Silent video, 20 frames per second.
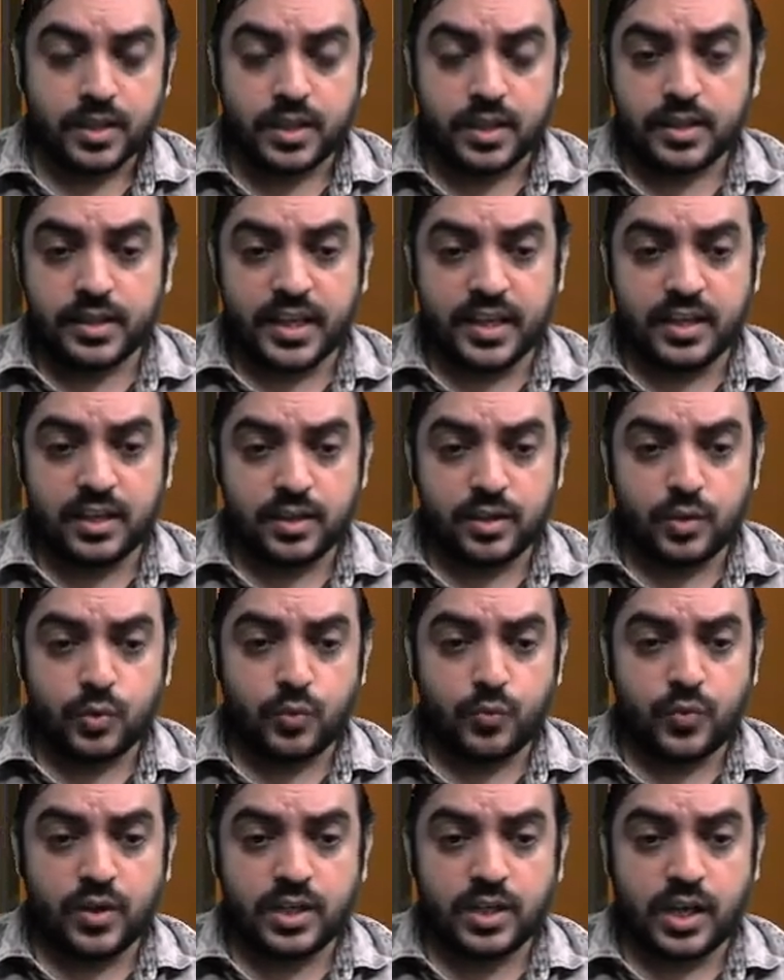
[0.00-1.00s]
Then
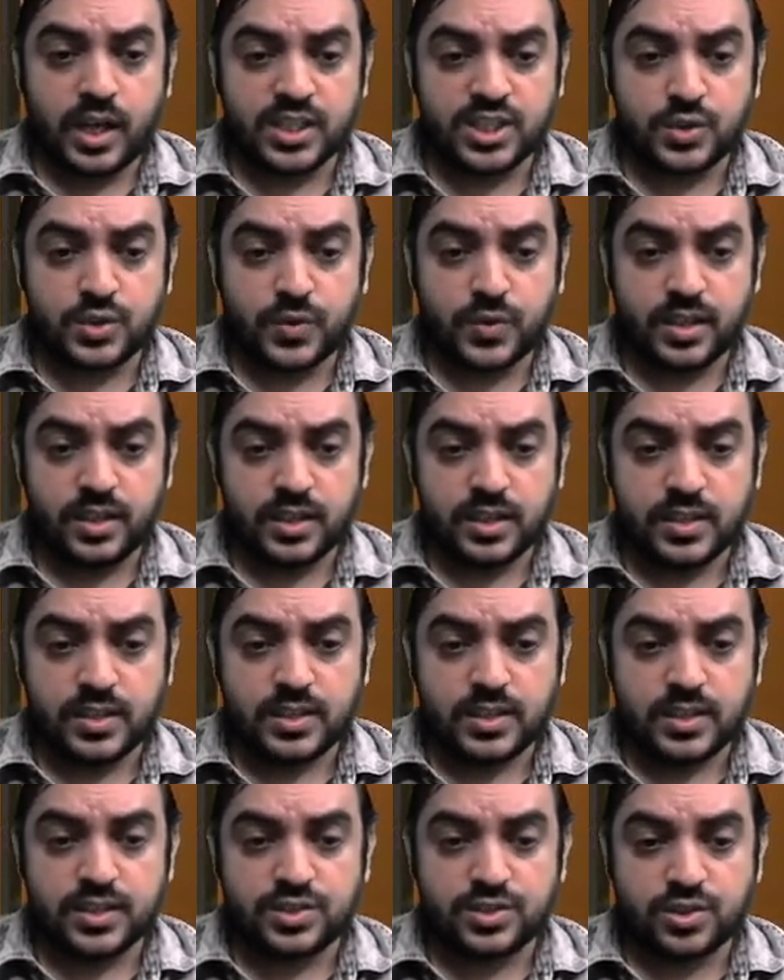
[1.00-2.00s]
one last one
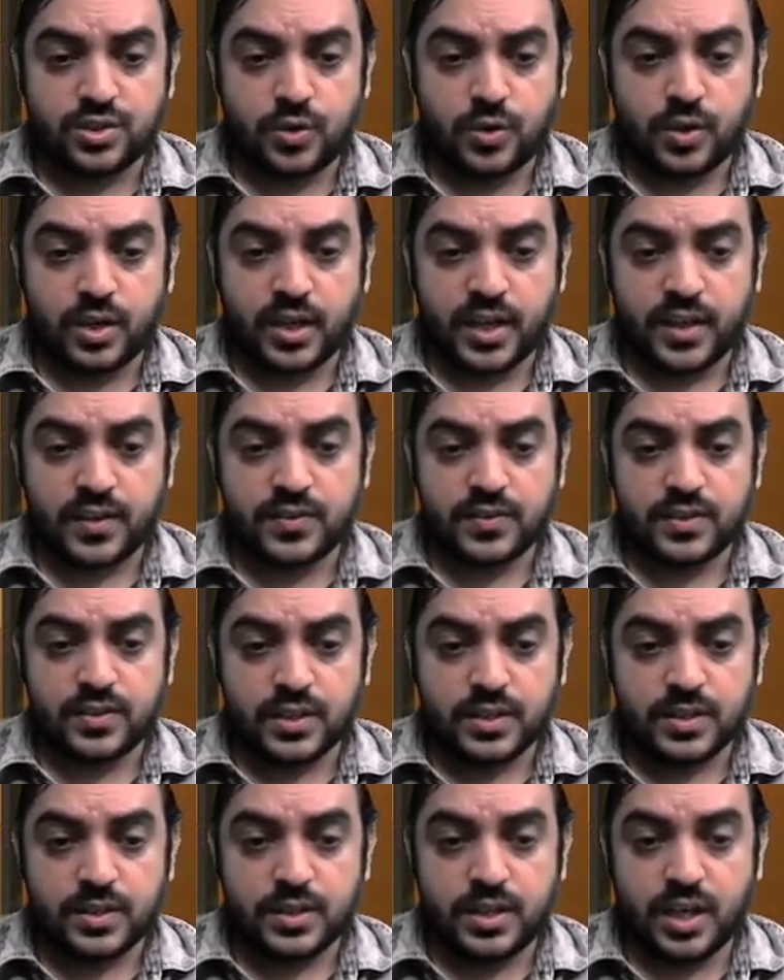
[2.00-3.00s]
is called as
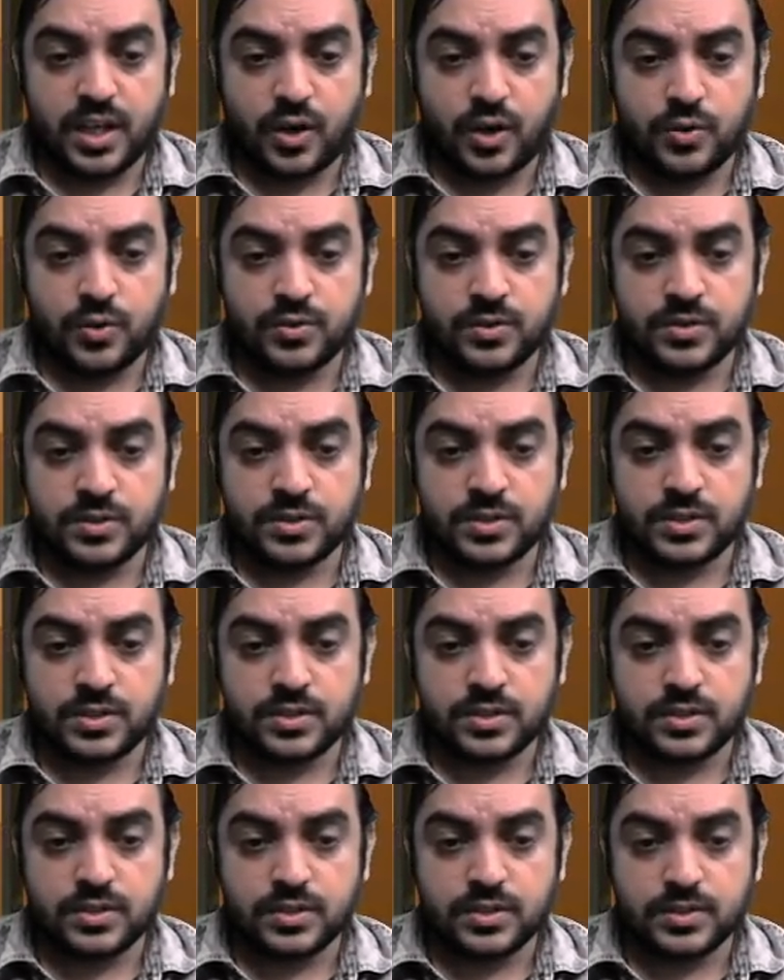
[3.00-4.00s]

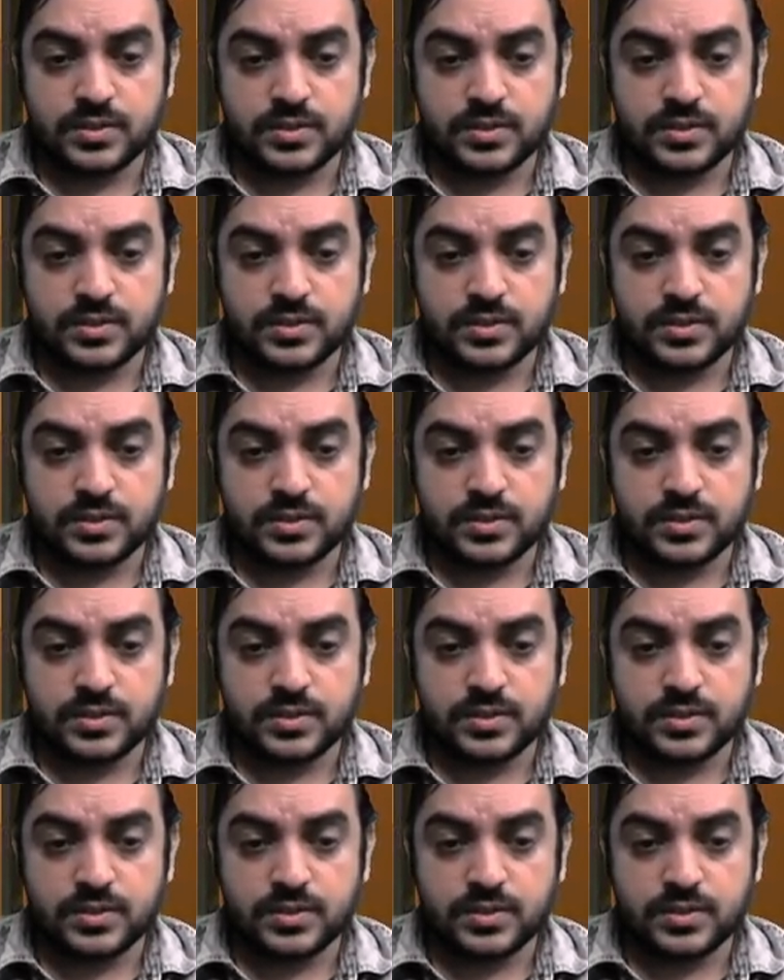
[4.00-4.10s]
downside